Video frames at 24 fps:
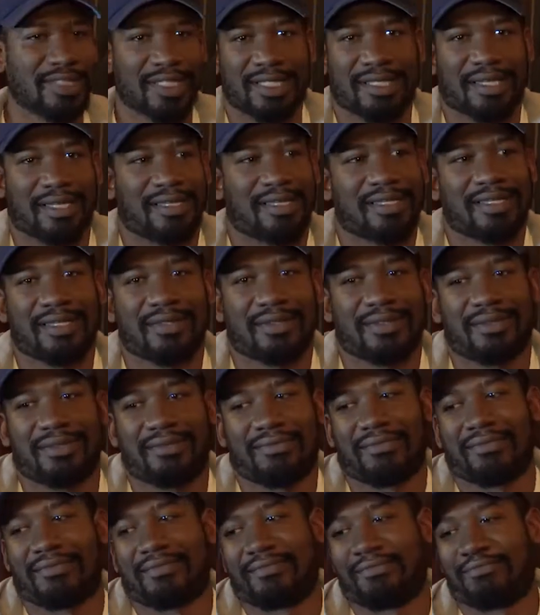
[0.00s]
Just because
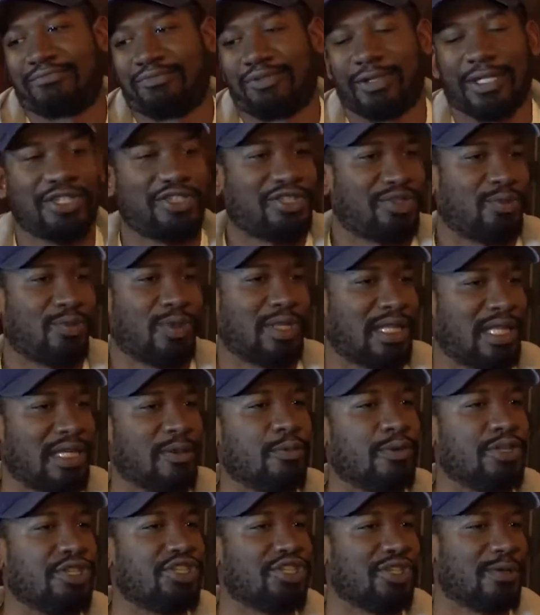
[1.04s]
we we
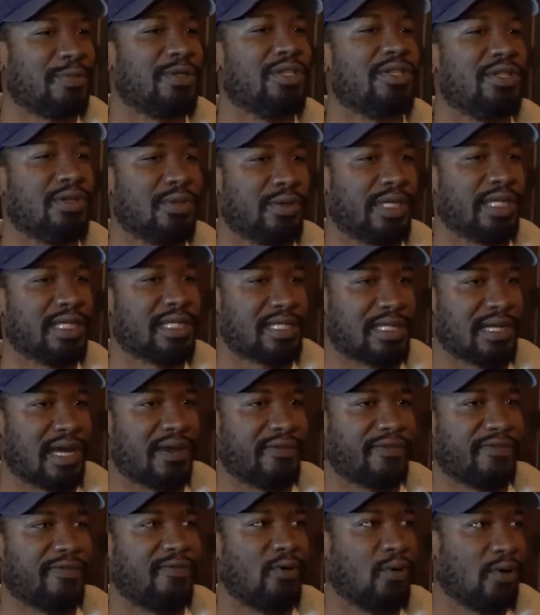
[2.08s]
think we should be doing
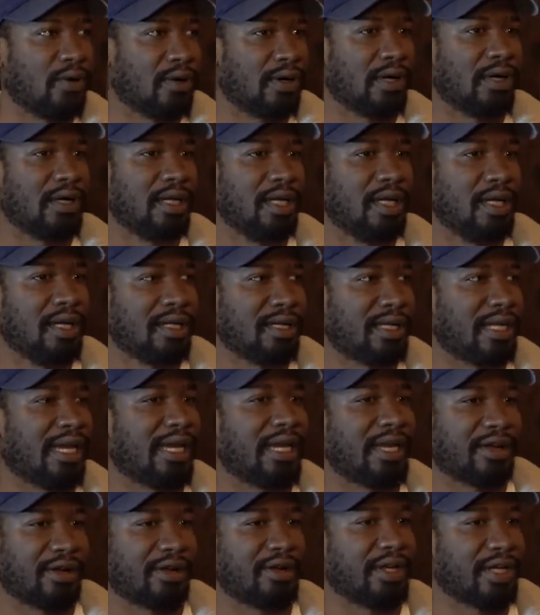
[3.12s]
stuff for
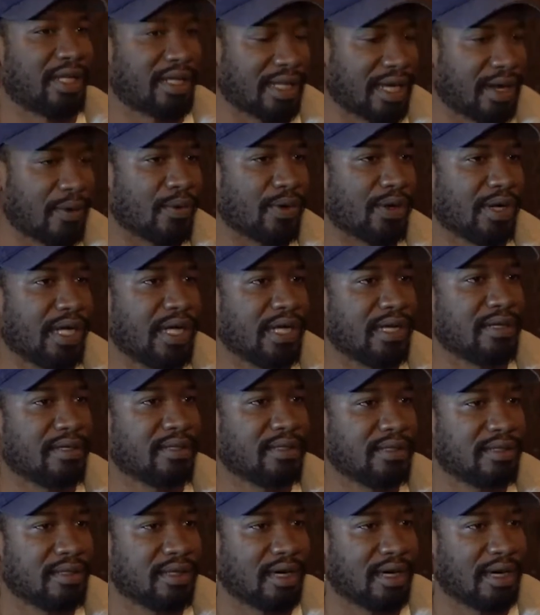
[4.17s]
the area that we're in
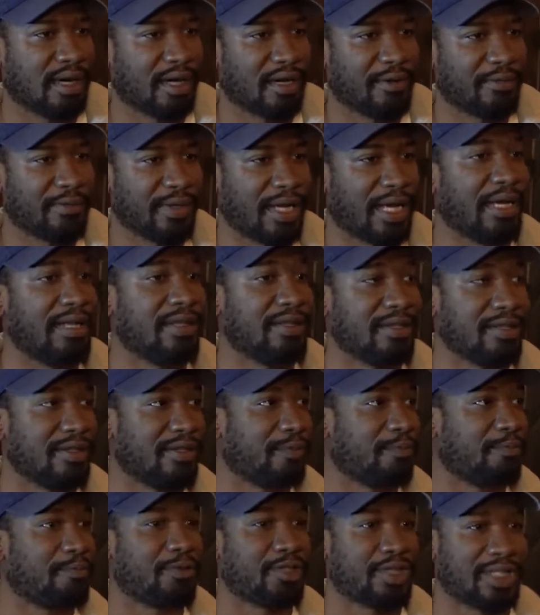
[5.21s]
um, and to
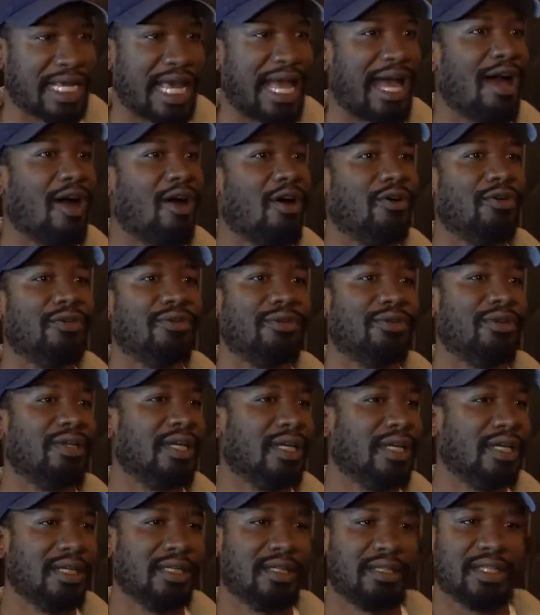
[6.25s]
the town,
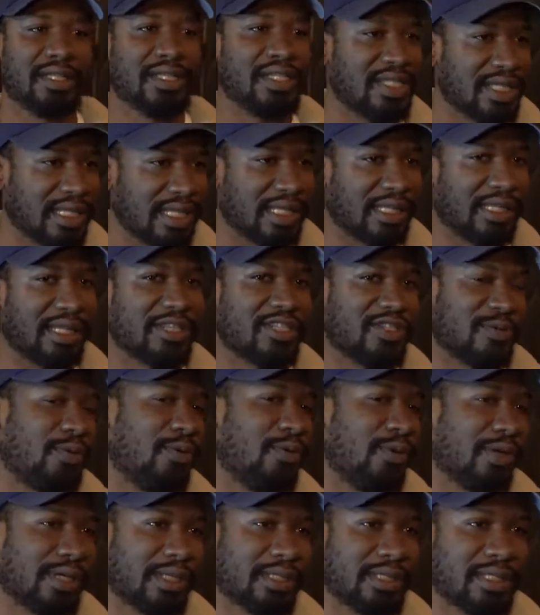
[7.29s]
the city that
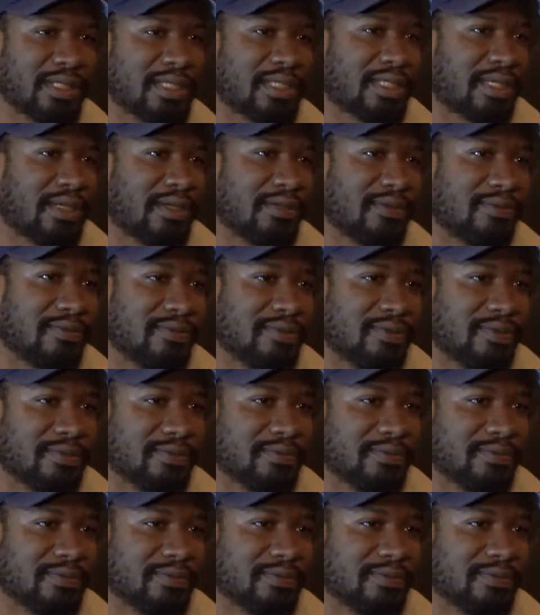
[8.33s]
supported us. So.